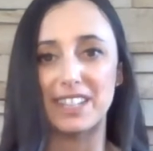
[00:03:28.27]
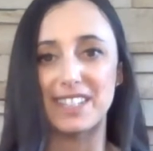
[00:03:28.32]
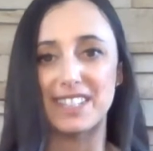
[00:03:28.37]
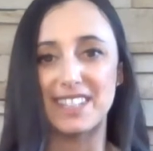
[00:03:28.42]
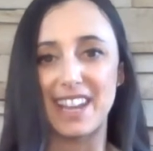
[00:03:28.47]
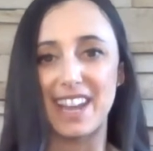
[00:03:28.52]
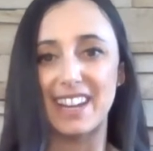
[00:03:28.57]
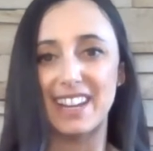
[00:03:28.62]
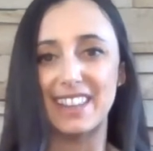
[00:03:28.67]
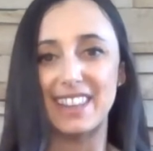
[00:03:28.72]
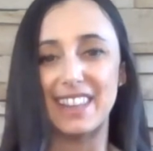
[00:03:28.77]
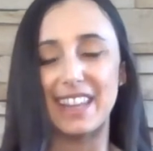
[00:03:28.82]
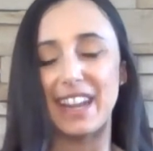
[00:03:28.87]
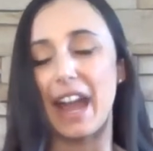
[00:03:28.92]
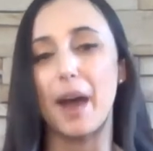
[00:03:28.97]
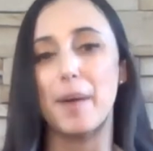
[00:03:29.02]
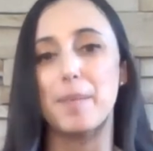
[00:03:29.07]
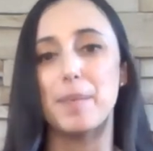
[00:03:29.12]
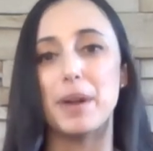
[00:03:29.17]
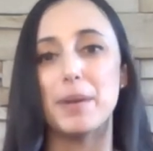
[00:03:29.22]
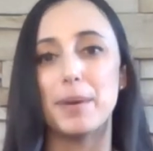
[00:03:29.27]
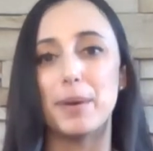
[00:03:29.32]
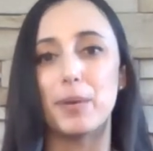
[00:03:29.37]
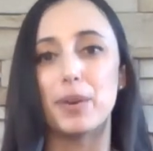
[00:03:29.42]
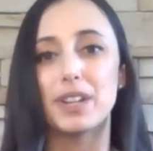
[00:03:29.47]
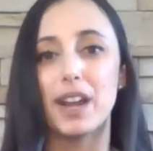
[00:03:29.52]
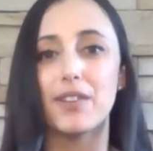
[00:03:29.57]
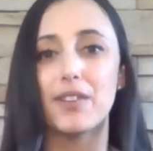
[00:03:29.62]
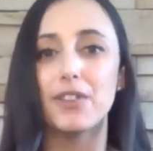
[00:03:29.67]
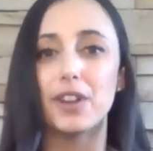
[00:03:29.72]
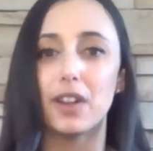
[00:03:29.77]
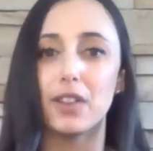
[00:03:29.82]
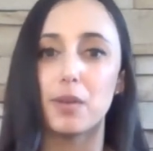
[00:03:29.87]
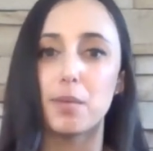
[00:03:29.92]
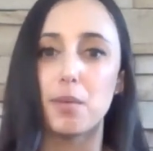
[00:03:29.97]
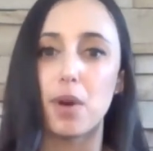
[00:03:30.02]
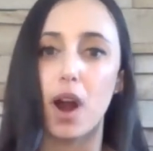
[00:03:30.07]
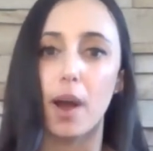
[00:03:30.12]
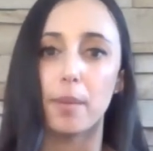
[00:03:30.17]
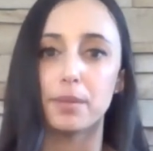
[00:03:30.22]
could see anything happen. But we're definitely on
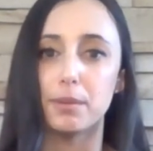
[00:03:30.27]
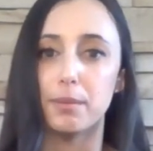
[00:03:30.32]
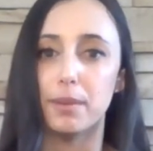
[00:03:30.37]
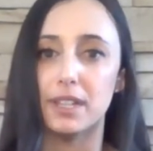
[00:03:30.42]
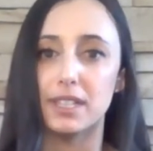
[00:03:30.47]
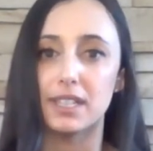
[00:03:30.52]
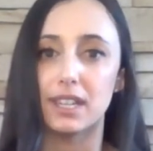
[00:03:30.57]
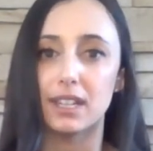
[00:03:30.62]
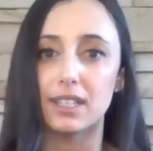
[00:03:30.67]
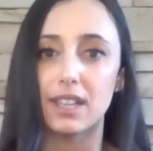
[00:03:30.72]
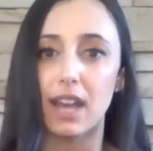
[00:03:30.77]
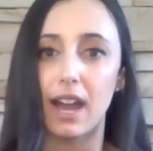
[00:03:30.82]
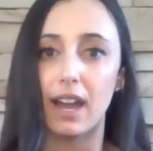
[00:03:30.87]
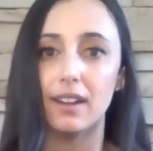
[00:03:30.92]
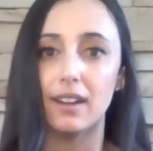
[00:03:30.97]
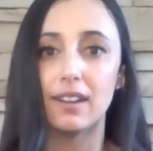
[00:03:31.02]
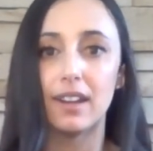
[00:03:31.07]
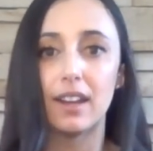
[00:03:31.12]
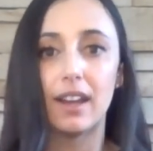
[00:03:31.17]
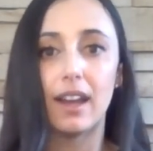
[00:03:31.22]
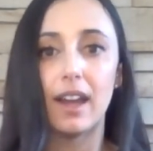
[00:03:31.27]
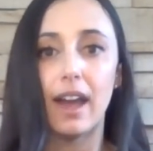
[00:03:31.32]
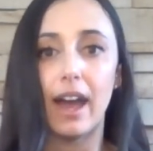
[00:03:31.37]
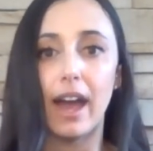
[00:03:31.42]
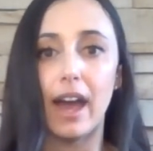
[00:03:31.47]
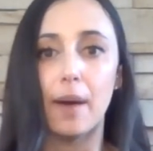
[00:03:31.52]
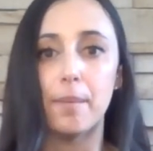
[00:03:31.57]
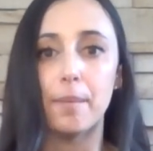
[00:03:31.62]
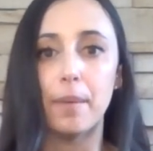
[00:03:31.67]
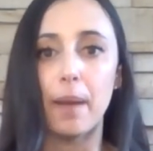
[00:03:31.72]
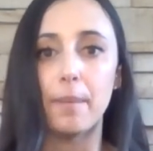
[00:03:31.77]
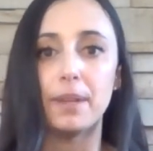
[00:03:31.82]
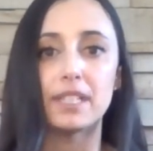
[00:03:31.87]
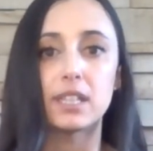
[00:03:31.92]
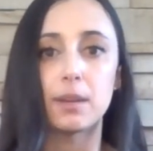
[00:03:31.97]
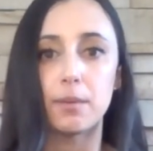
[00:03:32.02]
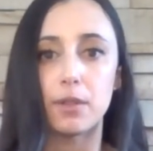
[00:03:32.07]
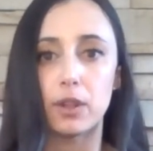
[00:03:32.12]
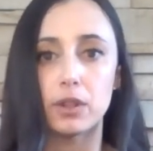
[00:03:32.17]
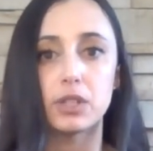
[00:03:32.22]
the more optimistic side. I mean,
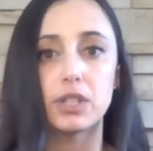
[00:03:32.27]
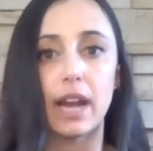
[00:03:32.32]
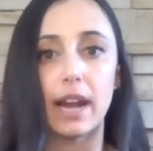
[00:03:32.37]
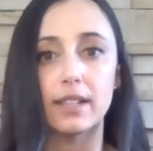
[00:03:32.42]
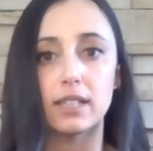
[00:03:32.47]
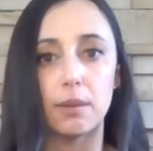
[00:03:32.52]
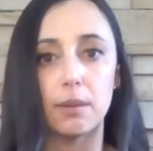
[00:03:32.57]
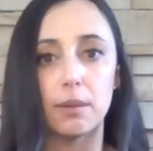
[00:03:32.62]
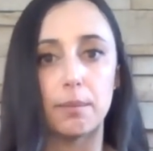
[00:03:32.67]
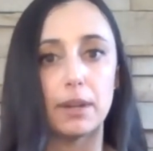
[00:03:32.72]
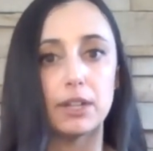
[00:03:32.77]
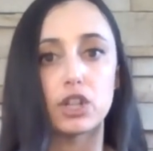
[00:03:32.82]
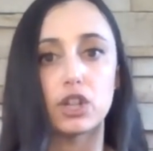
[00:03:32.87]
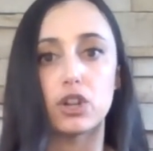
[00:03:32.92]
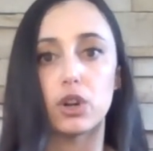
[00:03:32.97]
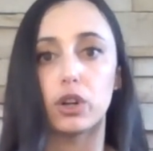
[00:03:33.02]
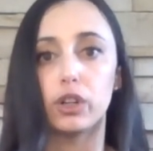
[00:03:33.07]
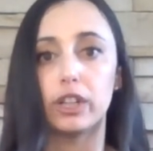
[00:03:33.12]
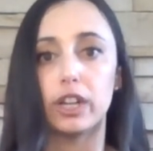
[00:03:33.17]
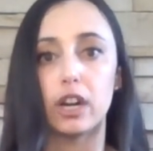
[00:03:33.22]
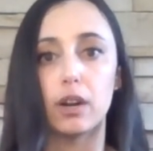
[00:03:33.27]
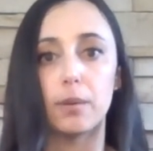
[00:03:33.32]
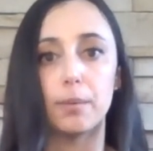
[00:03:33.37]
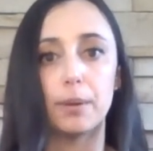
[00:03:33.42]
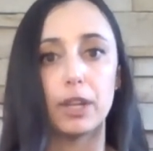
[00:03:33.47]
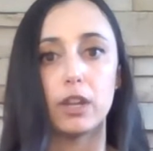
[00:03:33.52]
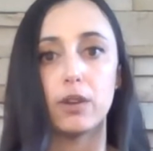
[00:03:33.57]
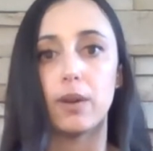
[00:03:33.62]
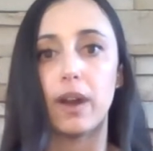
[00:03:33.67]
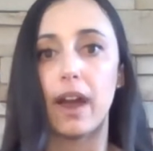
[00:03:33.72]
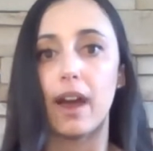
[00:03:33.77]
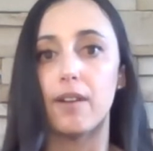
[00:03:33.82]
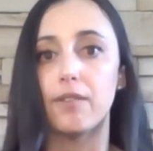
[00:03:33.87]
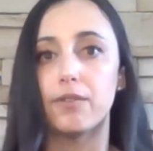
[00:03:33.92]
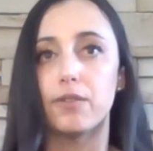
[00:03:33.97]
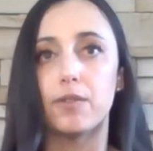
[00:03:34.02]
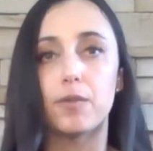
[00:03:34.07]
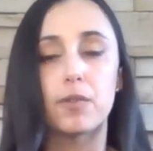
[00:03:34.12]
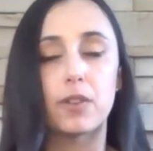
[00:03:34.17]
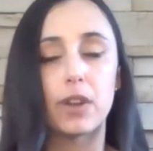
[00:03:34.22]
some of those stats I mentioned earlier, but you have
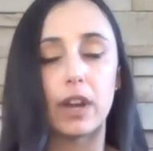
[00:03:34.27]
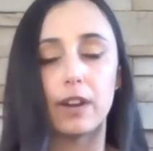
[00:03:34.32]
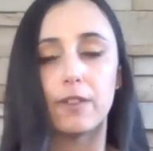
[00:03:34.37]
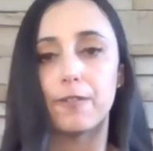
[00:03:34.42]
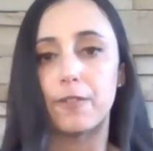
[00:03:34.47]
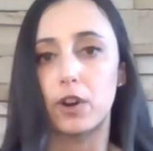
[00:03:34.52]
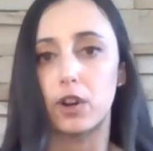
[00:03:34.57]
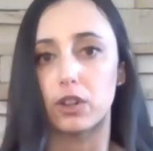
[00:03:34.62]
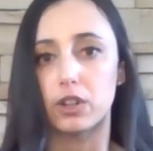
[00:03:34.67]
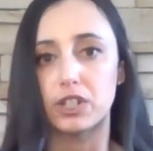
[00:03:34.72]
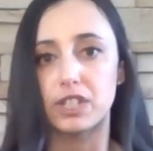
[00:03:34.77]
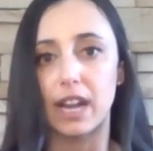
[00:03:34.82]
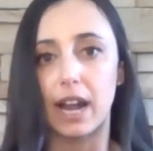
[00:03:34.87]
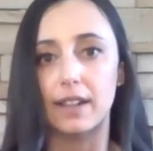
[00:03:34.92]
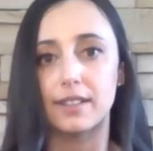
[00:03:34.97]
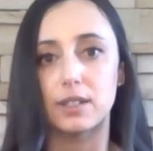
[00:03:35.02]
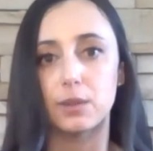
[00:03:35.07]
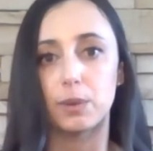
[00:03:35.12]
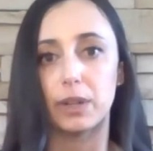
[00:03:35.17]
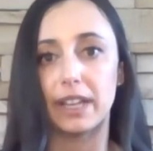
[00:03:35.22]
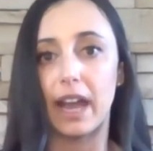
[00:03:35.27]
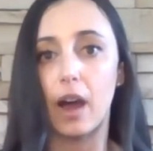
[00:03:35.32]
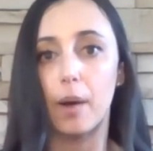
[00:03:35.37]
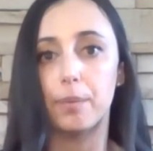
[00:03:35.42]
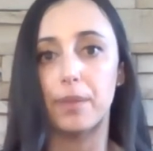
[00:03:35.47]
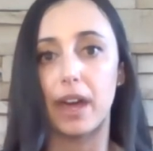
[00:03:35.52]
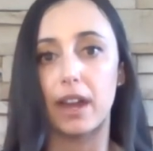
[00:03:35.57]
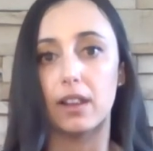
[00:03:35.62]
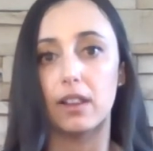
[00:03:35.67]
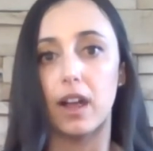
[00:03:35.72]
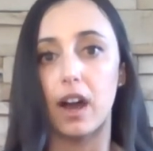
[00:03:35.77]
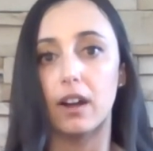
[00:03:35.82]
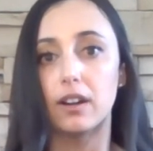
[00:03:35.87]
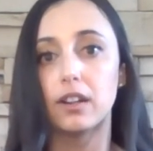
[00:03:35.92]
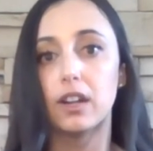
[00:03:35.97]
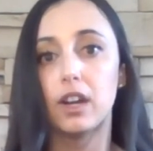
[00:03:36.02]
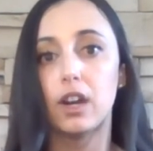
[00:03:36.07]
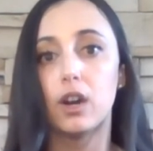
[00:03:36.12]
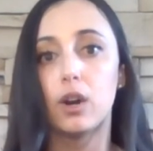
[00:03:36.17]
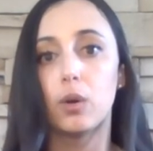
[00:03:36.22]
kind of further stats that really help that along.
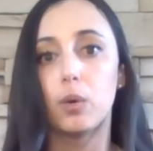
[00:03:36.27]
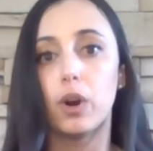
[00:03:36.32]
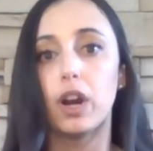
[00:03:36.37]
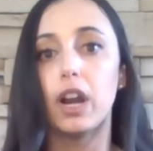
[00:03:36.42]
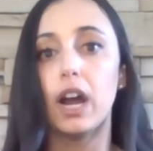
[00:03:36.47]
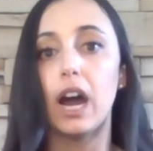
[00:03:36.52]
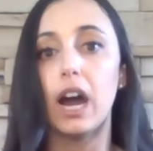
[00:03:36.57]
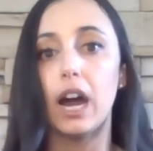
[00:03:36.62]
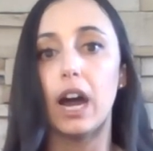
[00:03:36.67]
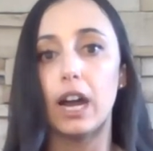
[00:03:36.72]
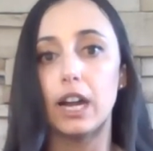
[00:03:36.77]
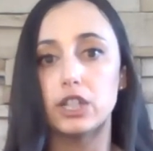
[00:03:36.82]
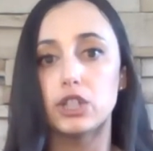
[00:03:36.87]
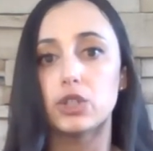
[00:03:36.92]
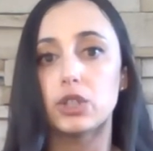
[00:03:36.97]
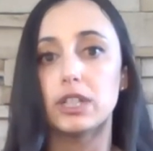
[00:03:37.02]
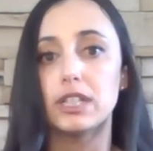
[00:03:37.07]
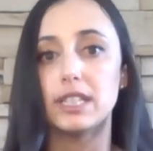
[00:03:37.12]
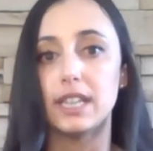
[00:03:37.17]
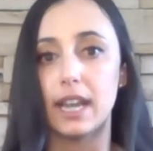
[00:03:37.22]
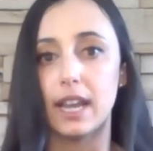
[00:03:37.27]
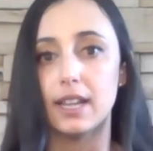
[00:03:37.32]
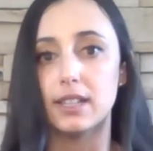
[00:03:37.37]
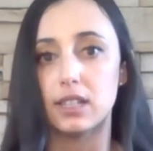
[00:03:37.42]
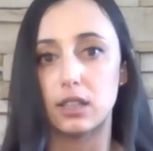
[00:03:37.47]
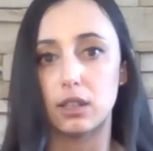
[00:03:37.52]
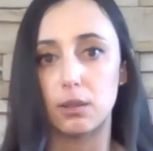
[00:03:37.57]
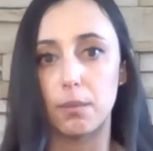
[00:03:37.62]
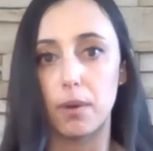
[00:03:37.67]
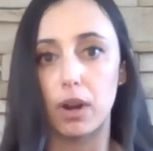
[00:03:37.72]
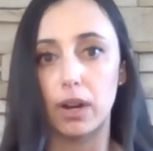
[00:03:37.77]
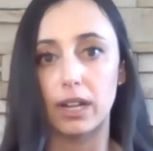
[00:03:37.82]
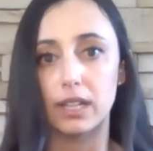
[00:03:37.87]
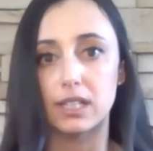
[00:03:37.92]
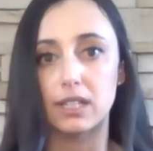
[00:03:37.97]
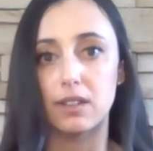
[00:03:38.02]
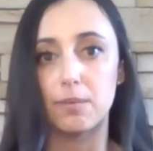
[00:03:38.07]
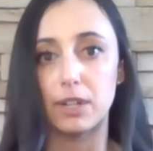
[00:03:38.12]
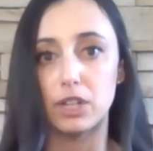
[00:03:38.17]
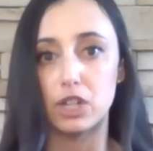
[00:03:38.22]
We're at 100 days that the
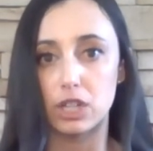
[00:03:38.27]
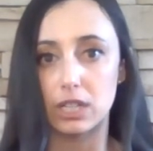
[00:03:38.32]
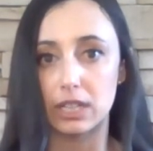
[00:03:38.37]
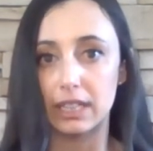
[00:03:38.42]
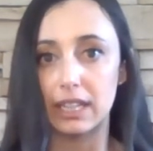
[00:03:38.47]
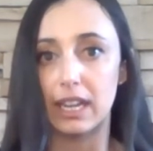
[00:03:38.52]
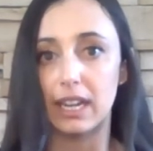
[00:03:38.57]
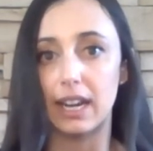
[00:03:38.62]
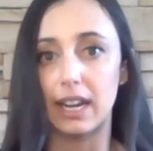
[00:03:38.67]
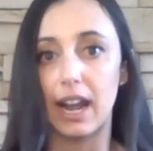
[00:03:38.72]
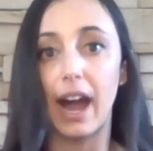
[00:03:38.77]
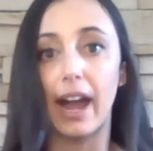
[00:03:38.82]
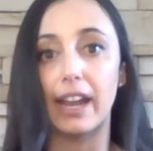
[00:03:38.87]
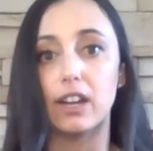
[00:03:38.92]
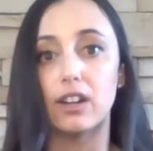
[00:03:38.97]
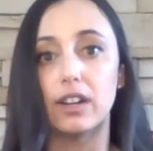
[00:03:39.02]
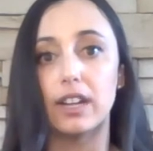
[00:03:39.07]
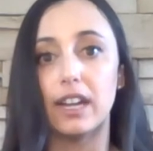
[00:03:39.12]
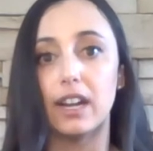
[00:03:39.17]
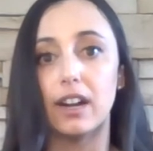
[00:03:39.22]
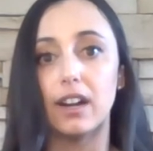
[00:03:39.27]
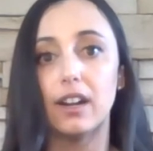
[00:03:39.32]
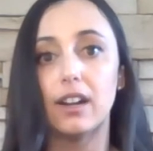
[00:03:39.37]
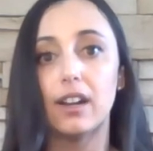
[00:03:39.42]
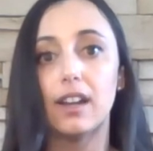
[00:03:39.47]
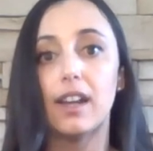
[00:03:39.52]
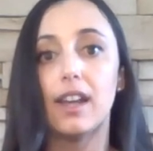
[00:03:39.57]
markets have been just leading higher here.